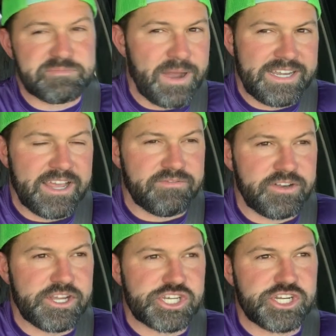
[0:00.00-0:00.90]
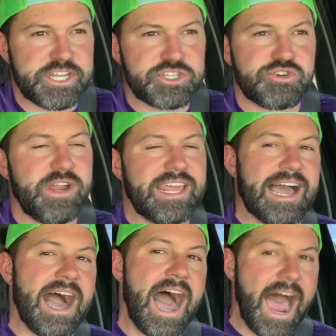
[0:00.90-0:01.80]
by definition is trading a
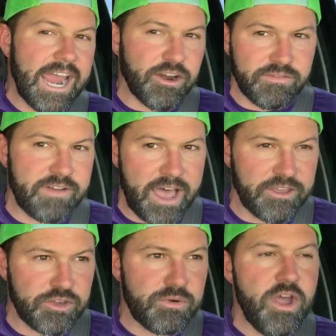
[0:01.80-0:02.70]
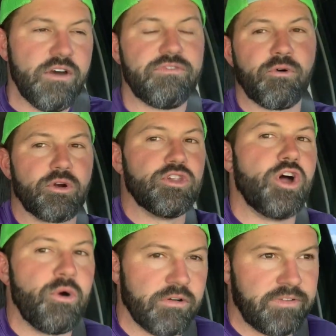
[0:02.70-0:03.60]
higher value for a
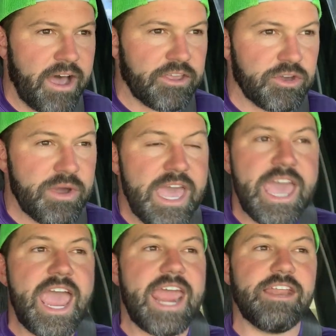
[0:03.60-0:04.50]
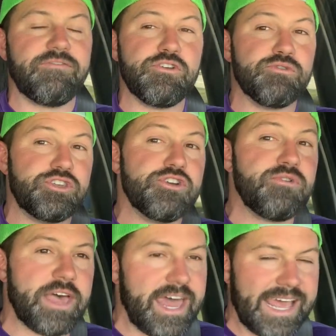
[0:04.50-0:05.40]
lower value. And if you do
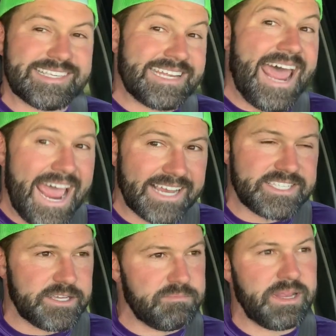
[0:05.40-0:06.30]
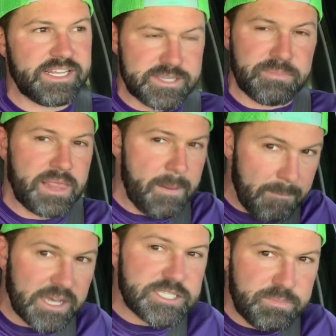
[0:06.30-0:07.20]
that as an axiom, meaning something that
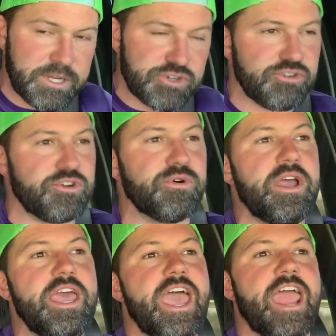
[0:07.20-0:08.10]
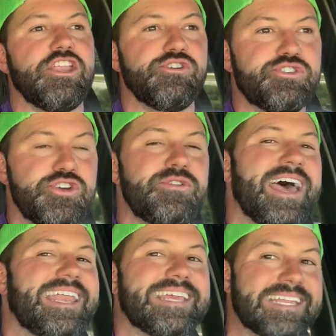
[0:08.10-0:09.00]
must be true, and you do
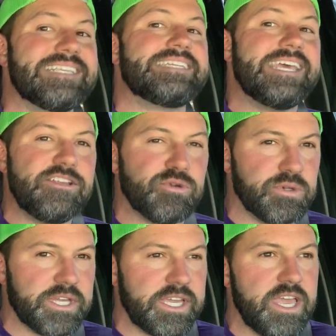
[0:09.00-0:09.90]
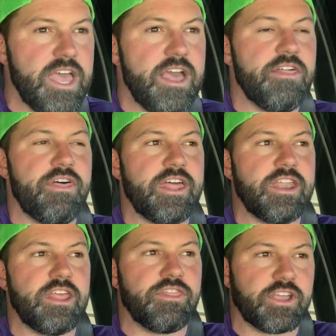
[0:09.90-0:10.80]
that continually, then
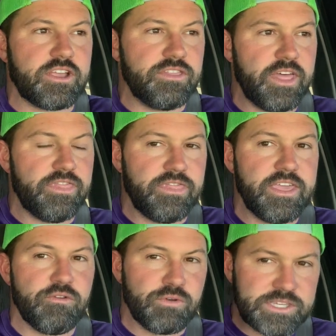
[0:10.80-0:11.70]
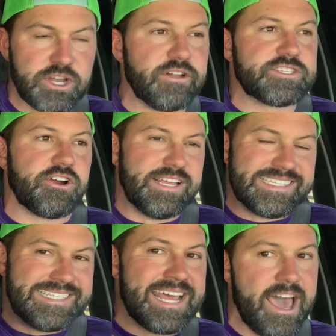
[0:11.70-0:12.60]
the, then the result
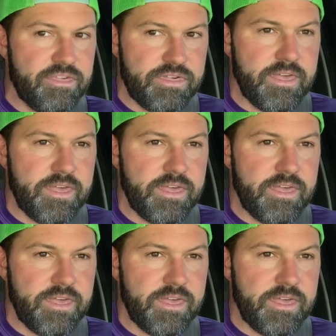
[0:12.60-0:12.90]
is death.